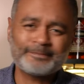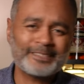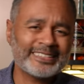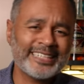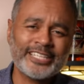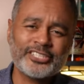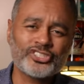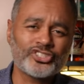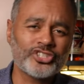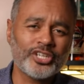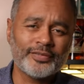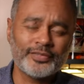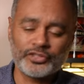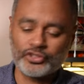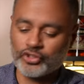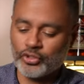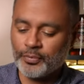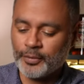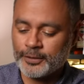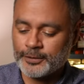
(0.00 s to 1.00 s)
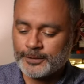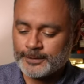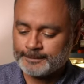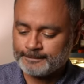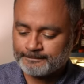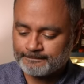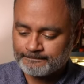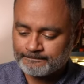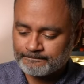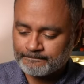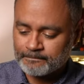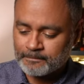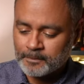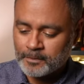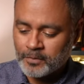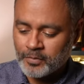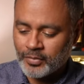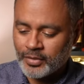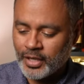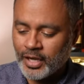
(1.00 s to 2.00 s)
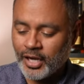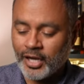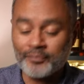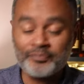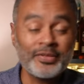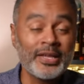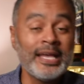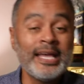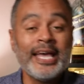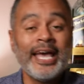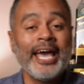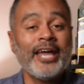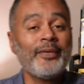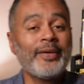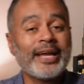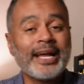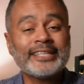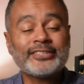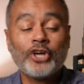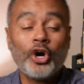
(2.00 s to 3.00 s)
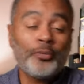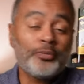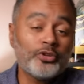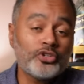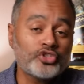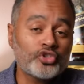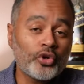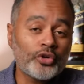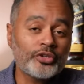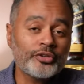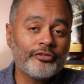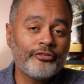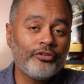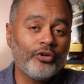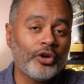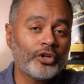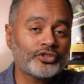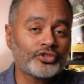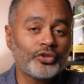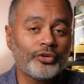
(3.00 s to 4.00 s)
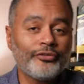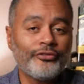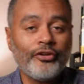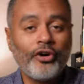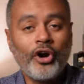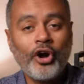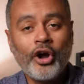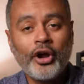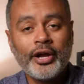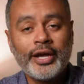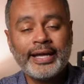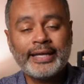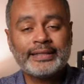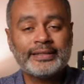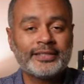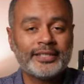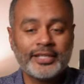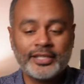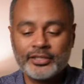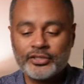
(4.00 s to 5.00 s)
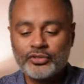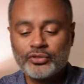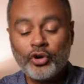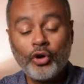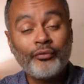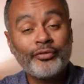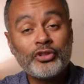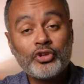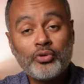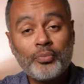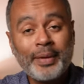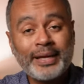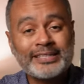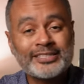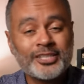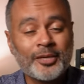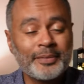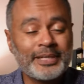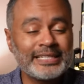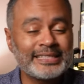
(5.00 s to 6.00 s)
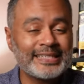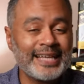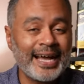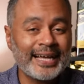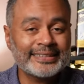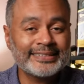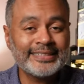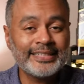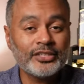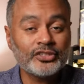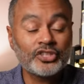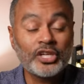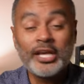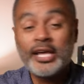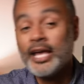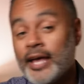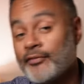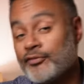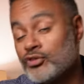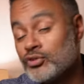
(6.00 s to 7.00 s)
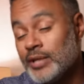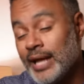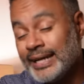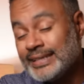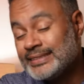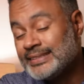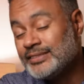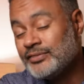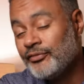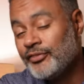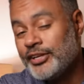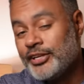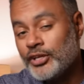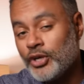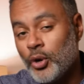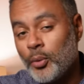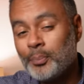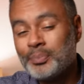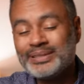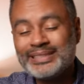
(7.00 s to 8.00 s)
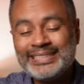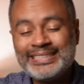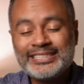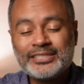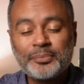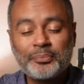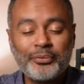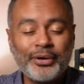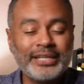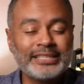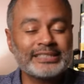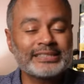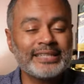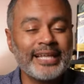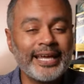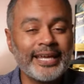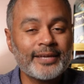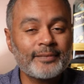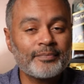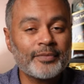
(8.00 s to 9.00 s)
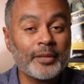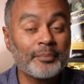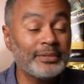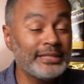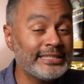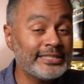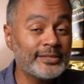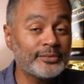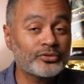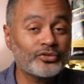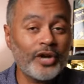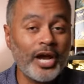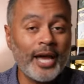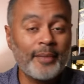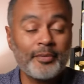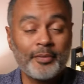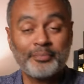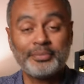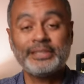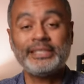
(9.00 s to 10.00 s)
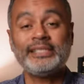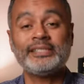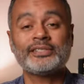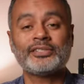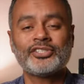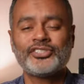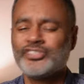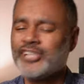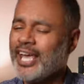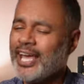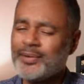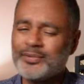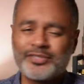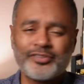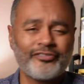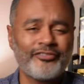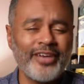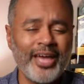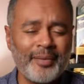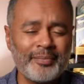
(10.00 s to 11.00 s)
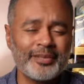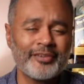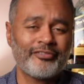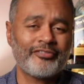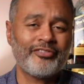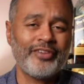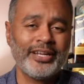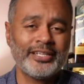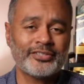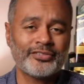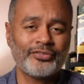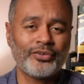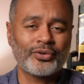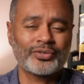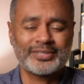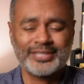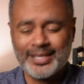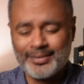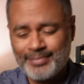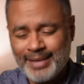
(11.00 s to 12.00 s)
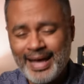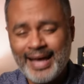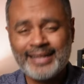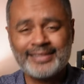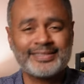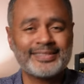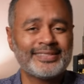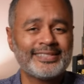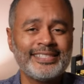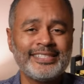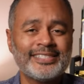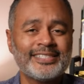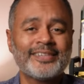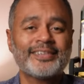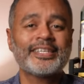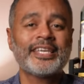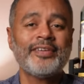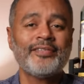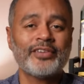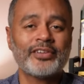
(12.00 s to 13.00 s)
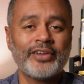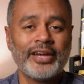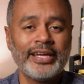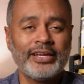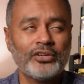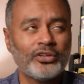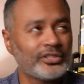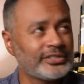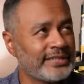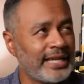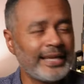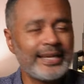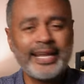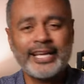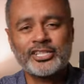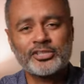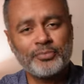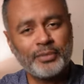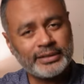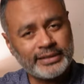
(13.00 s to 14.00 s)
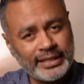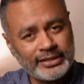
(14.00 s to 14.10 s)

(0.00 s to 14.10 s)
I just love it so much. Ah. Anyway guys, I hope you're enjoying your fall so far and uh, you hopefully you make some of these cocktails. If you like this video, please press like, please subscribe, and please share with your family and friends, folks. Come on, it's the season of giving, right? Or is that next month?